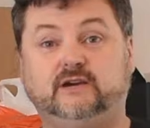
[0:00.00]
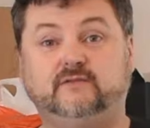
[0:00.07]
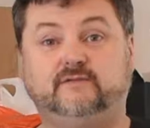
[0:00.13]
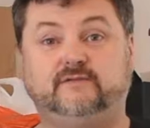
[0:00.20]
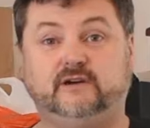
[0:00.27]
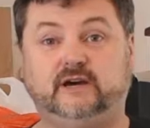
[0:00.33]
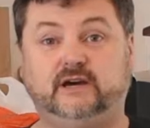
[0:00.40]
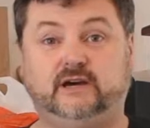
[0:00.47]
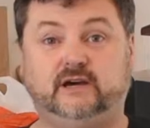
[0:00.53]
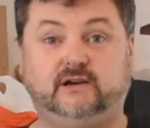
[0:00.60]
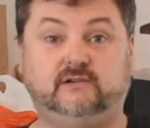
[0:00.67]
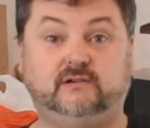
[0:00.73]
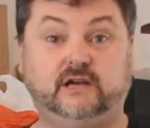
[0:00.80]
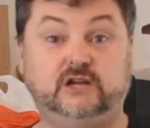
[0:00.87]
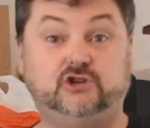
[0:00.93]

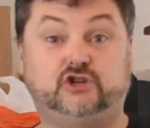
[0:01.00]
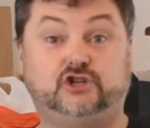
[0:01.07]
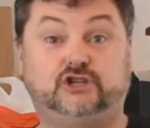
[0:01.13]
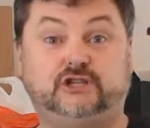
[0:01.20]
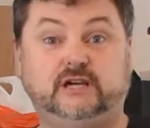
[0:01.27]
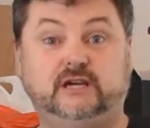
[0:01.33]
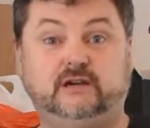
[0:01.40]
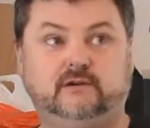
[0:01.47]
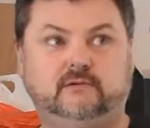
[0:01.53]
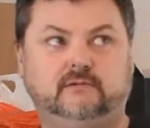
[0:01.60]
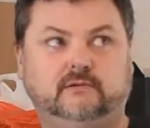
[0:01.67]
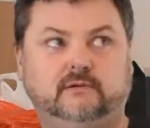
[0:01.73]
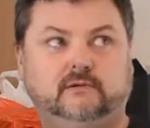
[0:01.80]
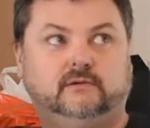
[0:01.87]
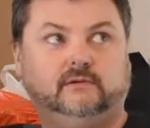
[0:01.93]
of interesting
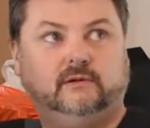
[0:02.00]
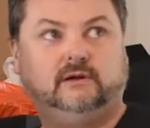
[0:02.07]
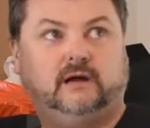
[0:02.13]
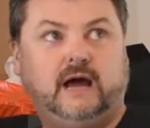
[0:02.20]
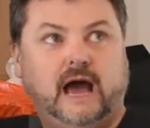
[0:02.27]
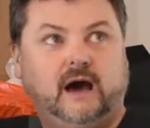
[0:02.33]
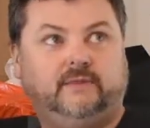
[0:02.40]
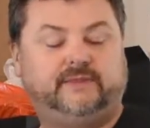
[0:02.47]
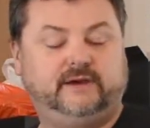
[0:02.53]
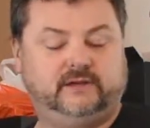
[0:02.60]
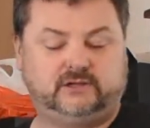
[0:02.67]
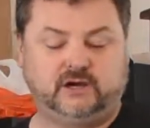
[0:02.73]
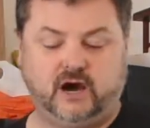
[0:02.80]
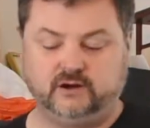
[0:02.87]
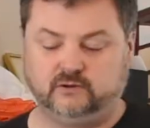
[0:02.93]
out there
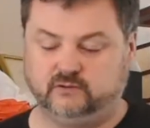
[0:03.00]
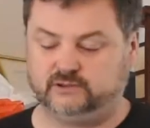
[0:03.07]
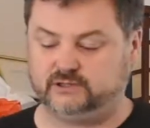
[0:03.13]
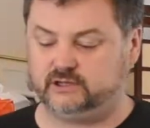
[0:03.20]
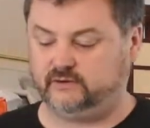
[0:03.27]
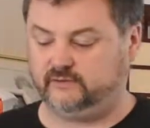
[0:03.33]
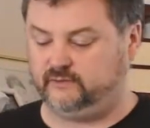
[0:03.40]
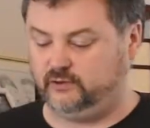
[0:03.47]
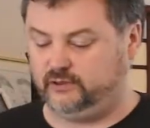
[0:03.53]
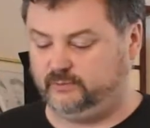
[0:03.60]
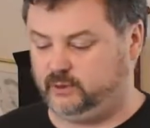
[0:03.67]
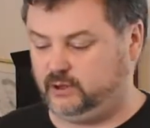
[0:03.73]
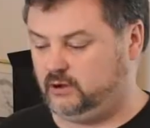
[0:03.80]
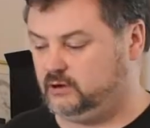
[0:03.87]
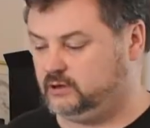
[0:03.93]
titles for the
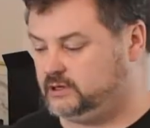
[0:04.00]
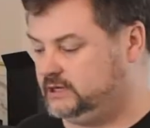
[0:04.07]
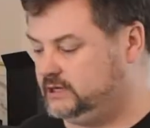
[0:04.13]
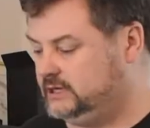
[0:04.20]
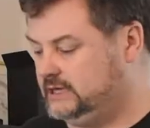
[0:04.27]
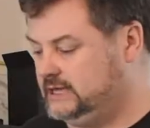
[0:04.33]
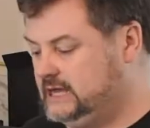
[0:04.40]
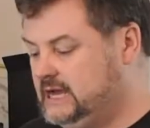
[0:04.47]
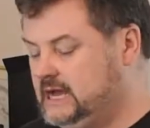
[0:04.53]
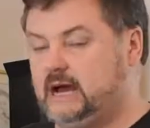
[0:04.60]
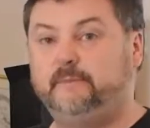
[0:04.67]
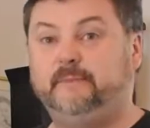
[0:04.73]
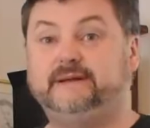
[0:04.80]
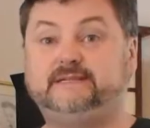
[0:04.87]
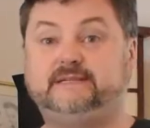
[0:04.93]
blog.
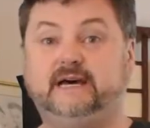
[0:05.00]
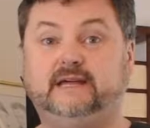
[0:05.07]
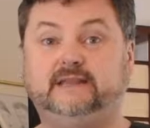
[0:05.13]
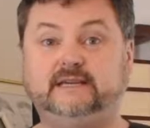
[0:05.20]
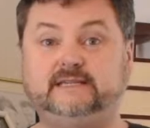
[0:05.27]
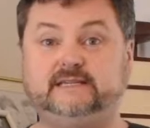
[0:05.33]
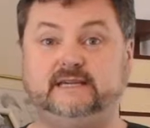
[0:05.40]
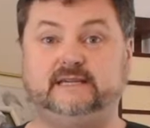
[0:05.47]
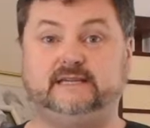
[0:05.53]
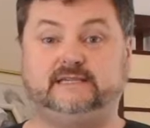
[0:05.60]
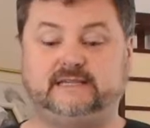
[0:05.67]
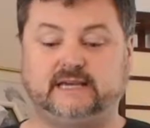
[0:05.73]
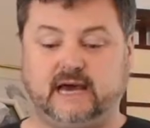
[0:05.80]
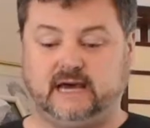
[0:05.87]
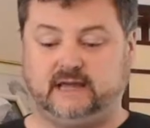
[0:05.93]
But this
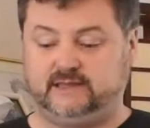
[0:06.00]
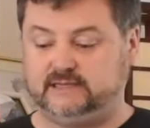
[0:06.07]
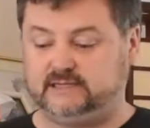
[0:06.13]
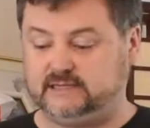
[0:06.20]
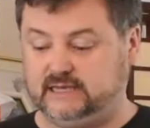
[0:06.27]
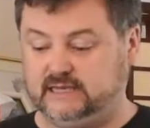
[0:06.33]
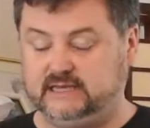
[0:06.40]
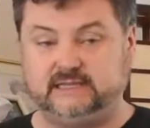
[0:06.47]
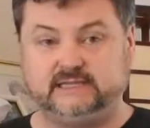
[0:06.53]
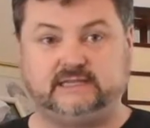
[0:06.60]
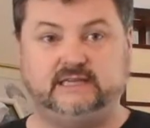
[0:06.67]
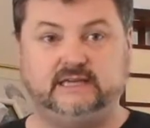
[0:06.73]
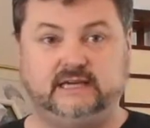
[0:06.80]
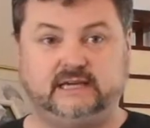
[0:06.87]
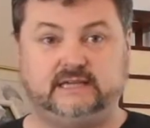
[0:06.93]
is
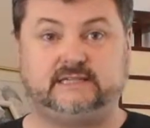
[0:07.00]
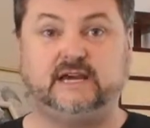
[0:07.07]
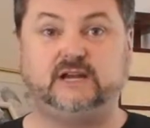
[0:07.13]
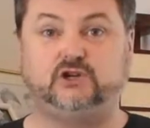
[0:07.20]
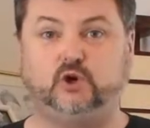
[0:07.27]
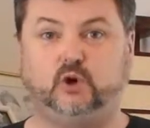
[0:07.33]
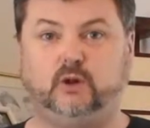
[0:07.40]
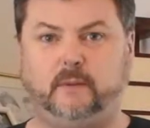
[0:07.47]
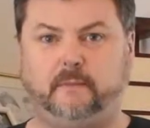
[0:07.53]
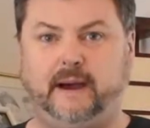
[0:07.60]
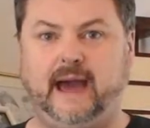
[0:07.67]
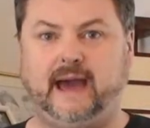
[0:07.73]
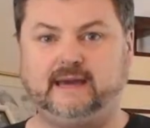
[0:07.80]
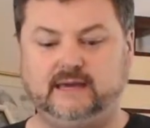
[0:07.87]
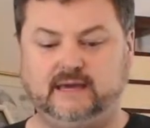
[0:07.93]
the essential
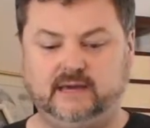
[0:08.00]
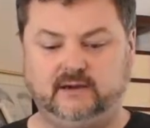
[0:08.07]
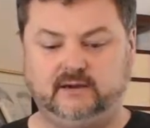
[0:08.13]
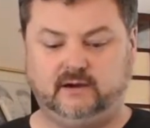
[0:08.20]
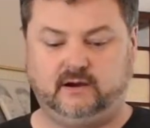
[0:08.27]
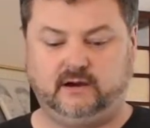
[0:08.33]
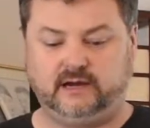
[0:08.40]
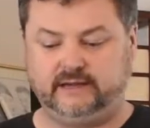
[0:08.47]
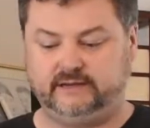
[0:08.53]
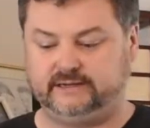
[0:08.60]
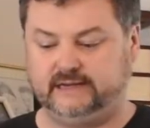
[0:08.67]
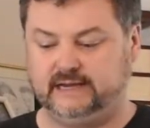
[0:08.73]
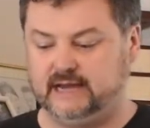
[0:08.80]
packing guide